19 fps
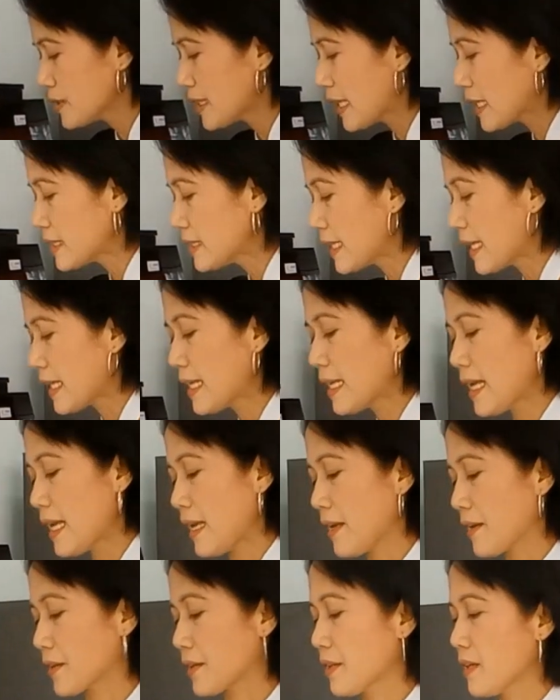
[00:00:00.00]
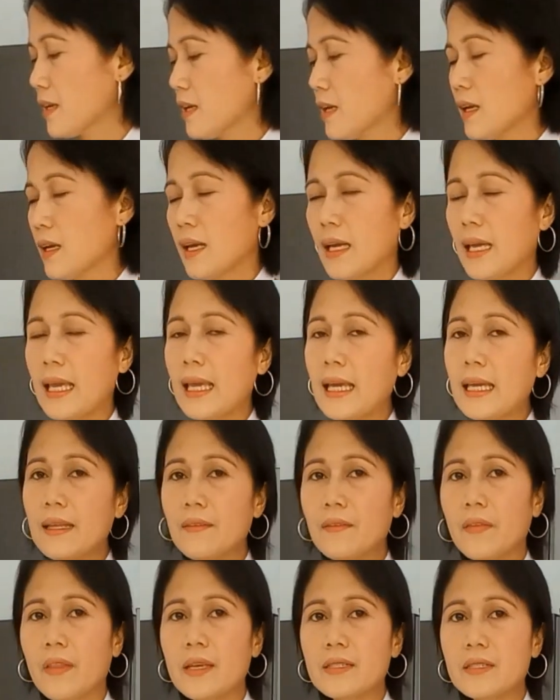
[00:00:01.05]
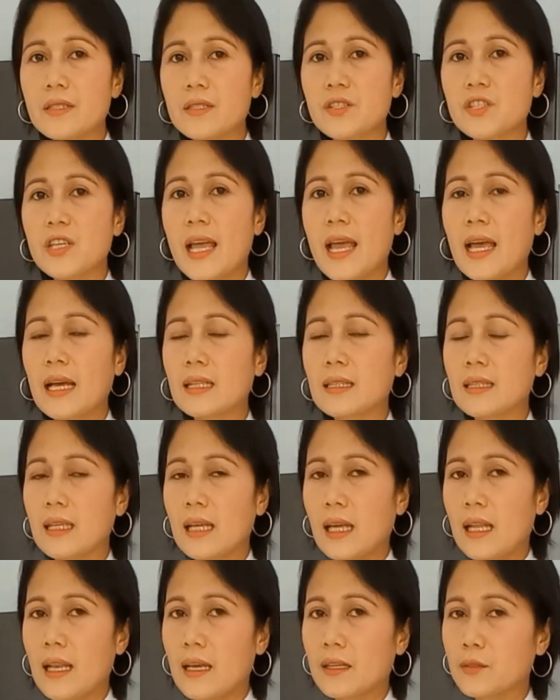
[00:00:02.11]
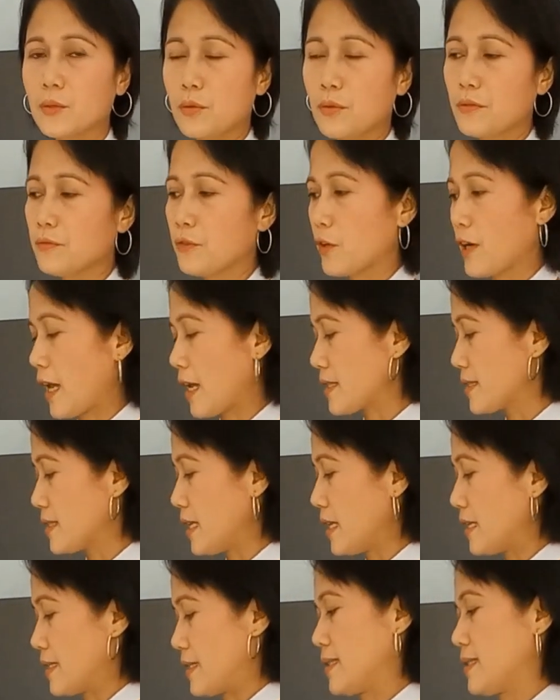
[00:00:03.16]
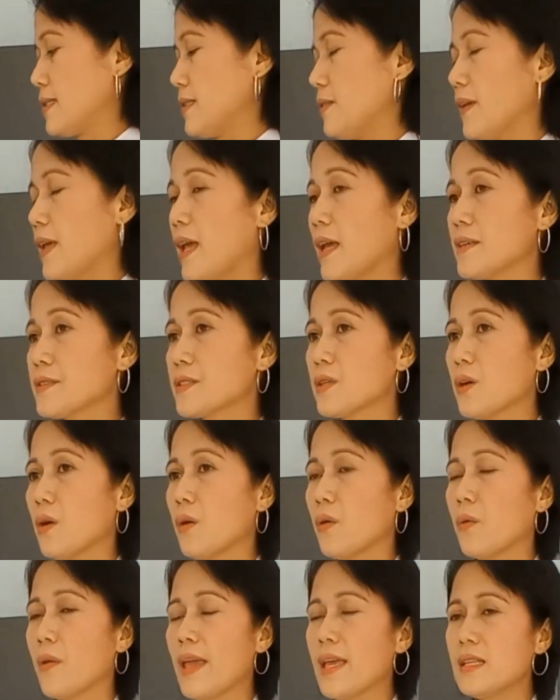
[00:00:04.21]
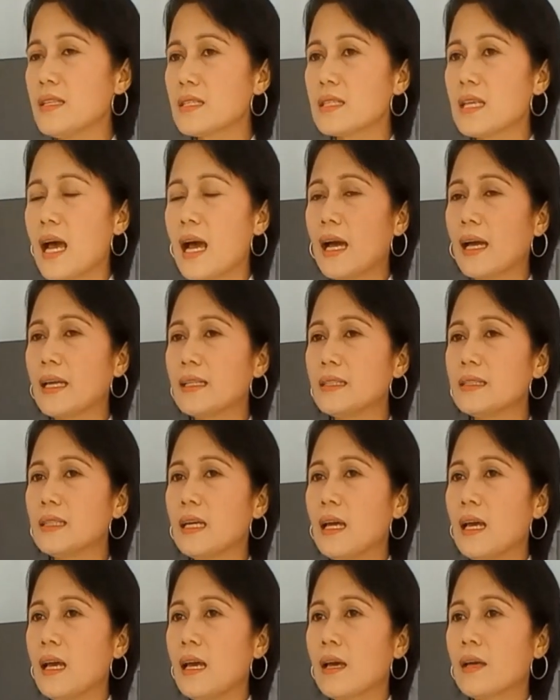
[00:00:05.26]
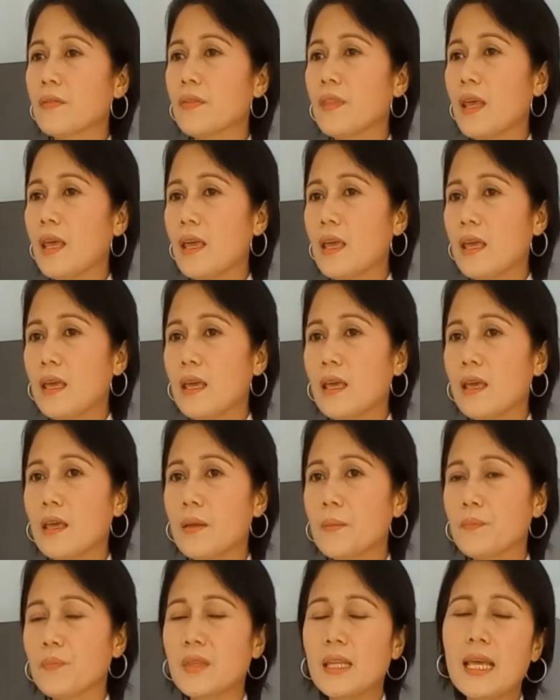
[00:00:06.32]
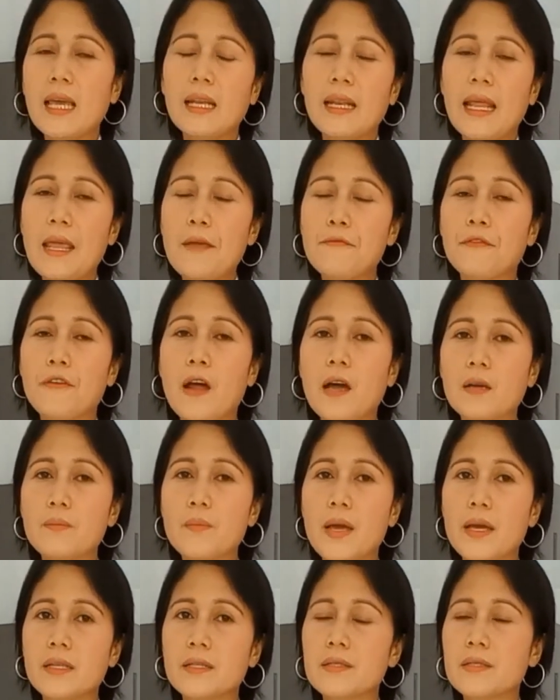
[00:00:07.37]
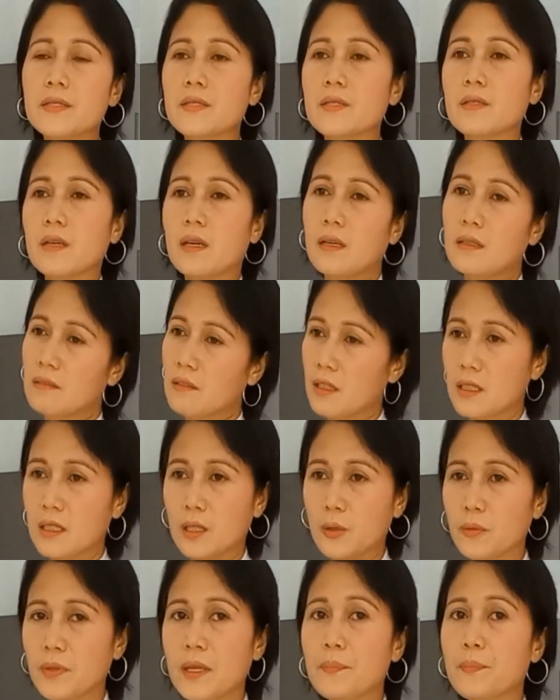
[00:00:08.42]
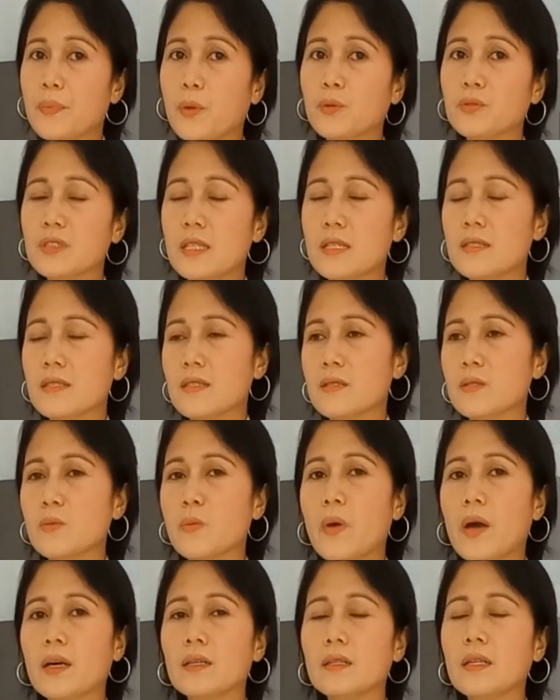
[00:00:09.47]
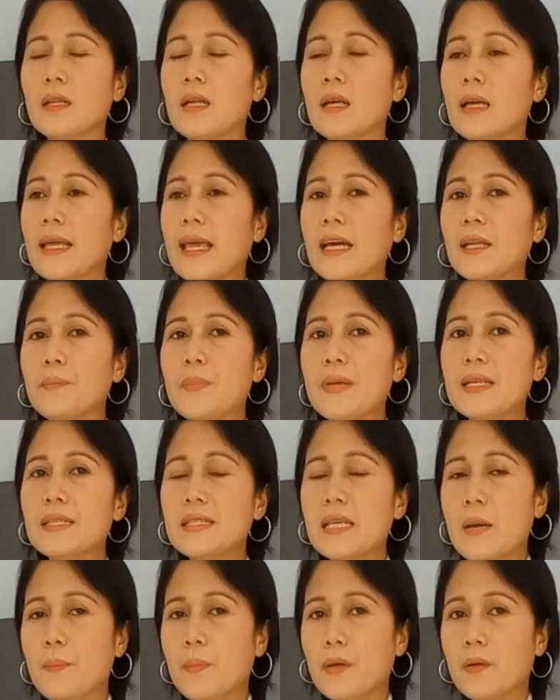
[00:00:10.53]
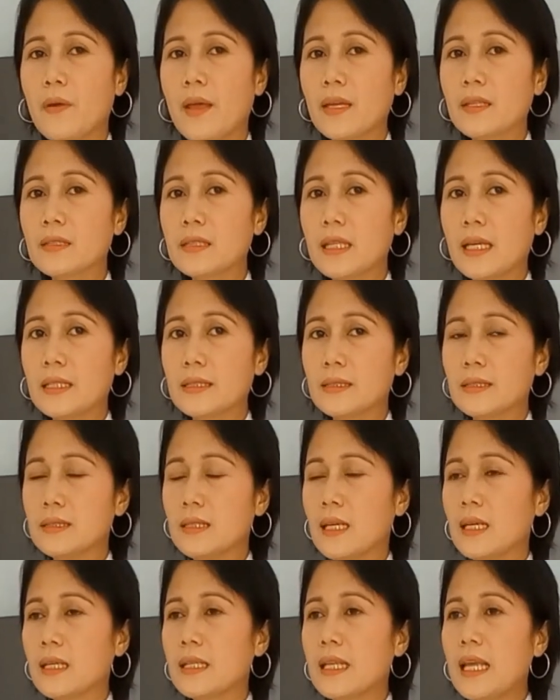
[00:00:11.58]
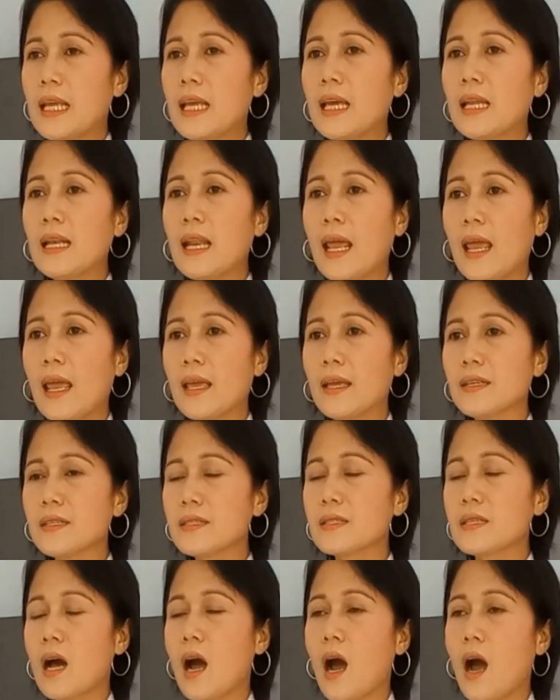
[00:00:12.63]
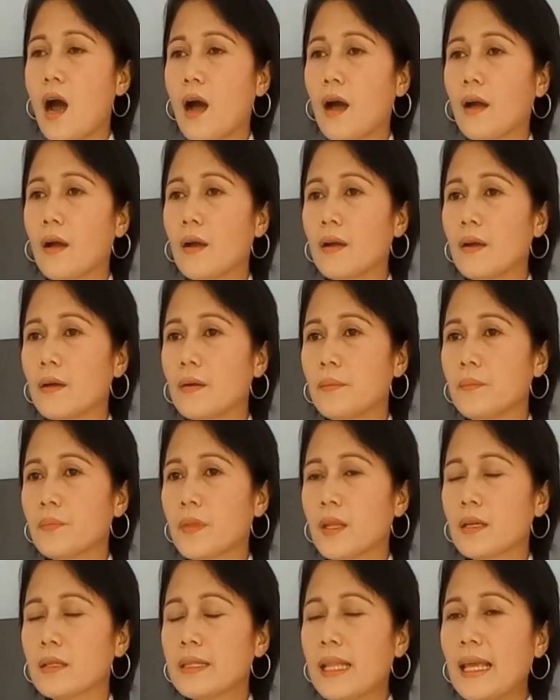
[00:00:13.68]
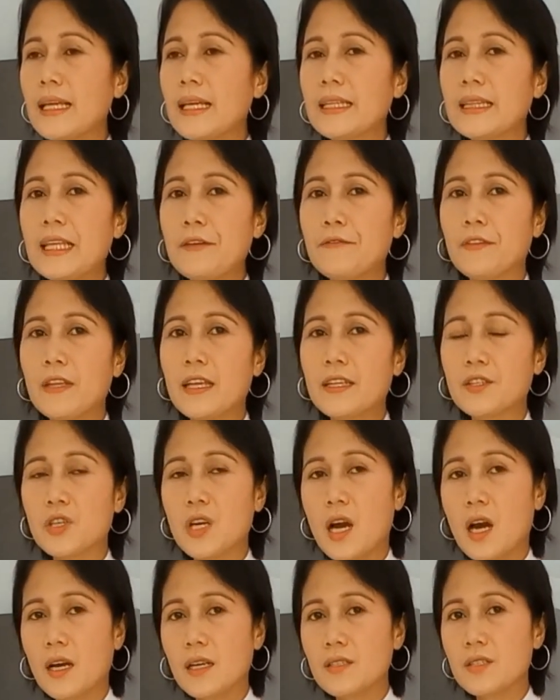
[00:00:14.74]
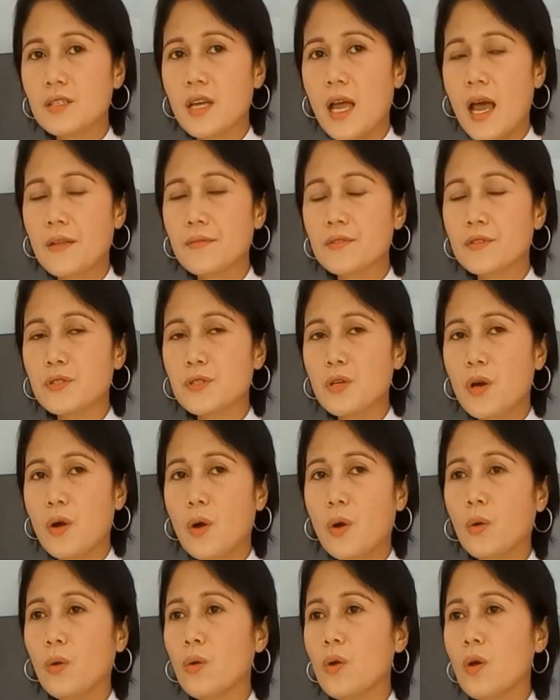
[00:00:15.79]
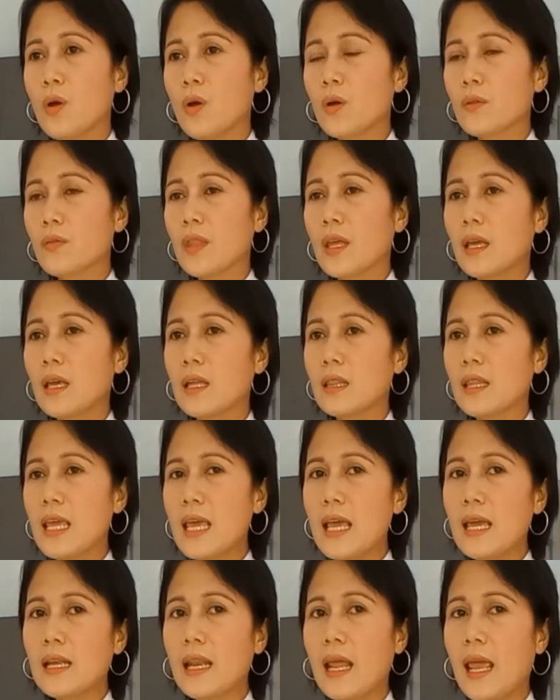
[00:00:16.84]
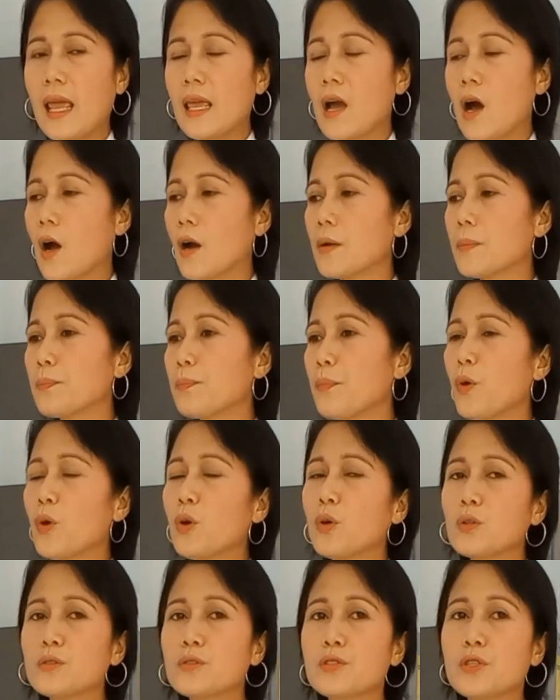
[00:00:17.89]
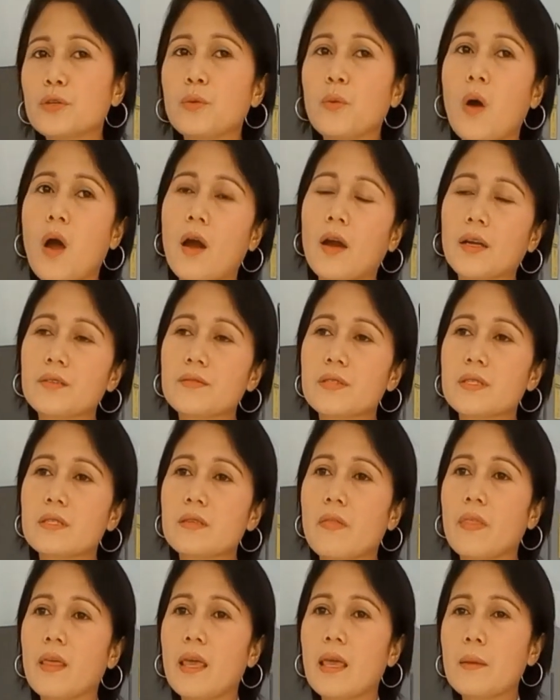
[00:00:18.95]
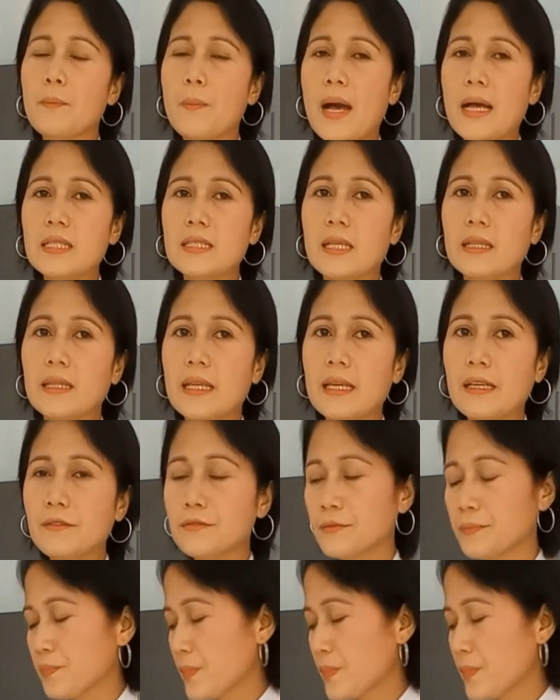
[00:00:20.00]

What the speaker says: in here in this gel electrophoresis. Okay, so inside, the DNA fragments, including proteins as well, can be separated. DNAs are negatively charged, and so the DNA are pulled towards the positive